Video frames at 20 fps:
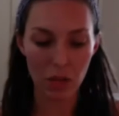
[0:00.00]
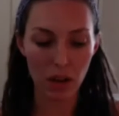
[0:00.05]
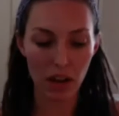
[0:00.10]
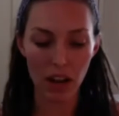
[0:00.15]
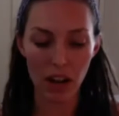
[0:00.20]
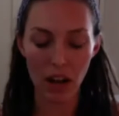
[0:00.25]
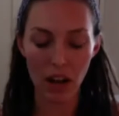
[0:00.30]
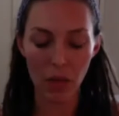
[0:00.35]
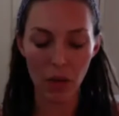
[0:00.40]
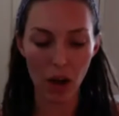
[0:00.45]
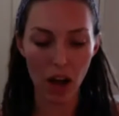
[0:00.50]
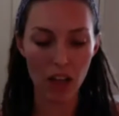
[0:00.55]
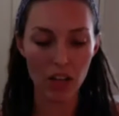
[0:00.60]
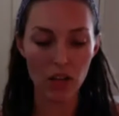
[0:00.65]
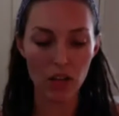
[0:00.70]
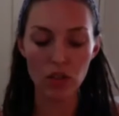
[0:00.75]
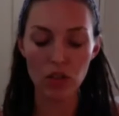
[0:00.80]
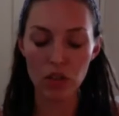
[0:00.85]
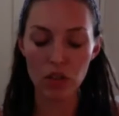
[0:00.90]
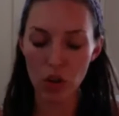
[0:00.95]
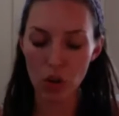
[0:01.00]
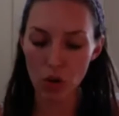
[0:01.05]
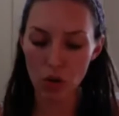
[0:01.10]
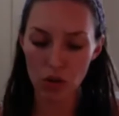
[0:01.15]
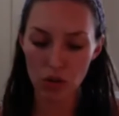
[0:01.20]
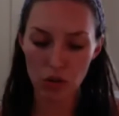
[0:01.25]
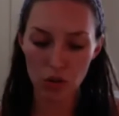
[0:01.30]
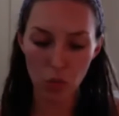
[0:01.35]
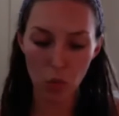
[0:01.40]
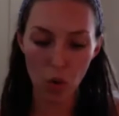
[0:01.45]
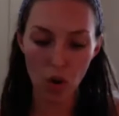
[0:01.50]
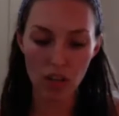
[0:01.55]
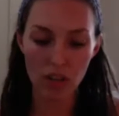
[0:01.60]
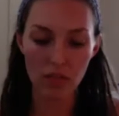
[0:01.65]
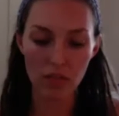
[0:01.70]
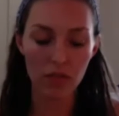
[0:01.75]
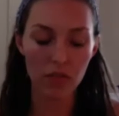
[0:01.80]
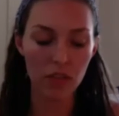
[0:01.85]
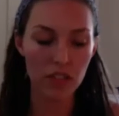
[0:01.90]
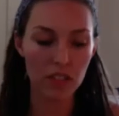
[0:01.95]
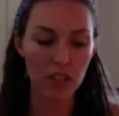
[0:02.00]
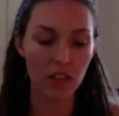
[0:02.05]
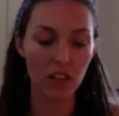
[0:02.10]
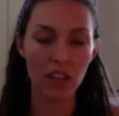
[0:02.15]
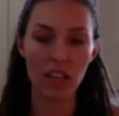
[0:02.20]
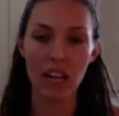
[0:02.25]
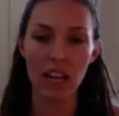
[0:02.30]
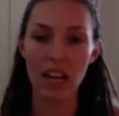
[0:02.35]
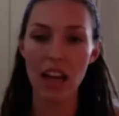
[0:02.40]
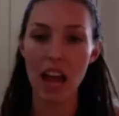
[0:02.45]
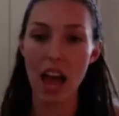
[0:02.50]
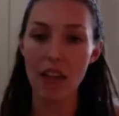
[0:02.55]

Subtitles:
but I used to go to this one facility and